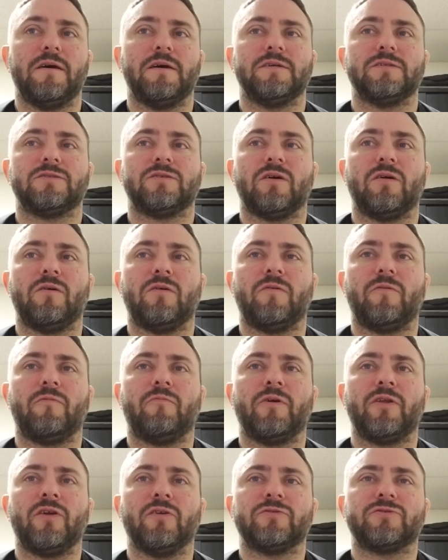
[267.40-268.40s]
So
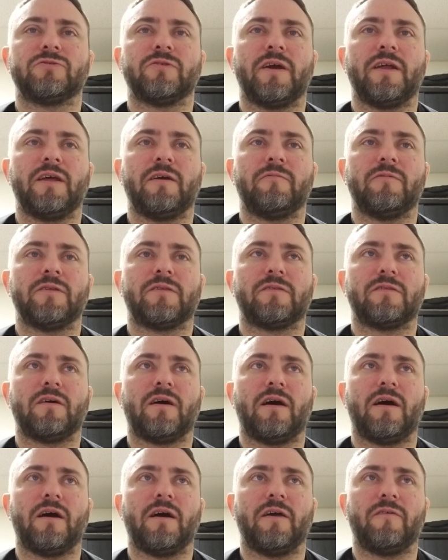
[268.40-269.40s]
when you're training with,
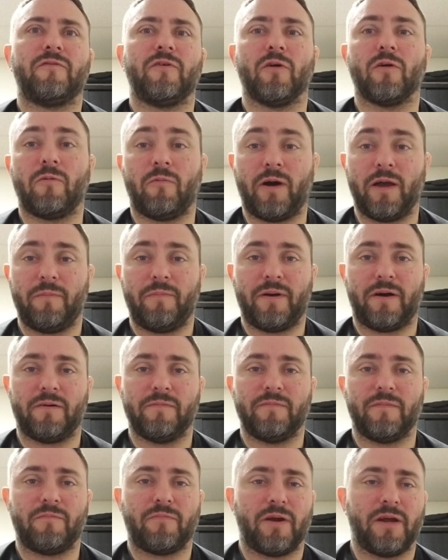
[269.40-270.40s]
uh, if you're a white
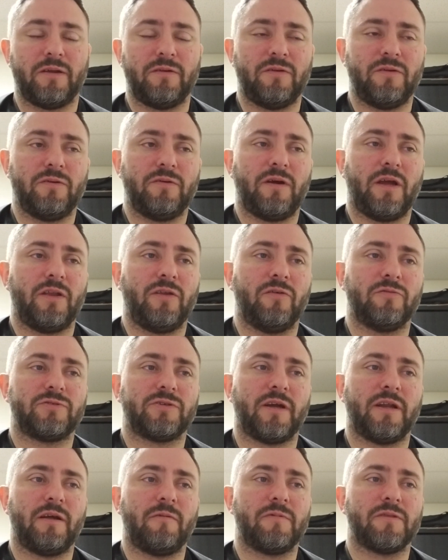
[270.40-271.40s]
belt, brand new, and you're
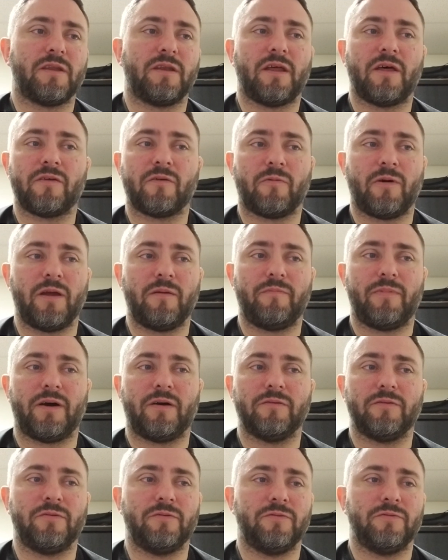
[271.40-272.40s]
training with another white
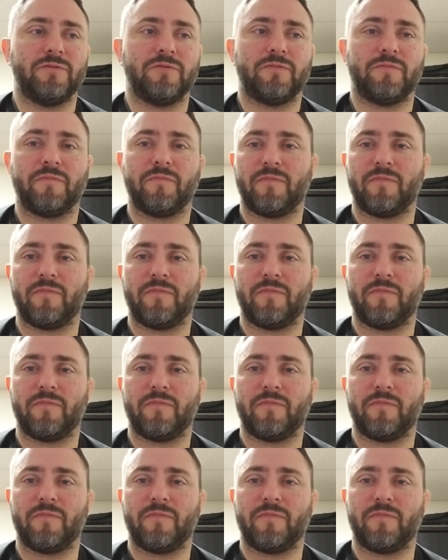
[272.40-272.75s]
belt who,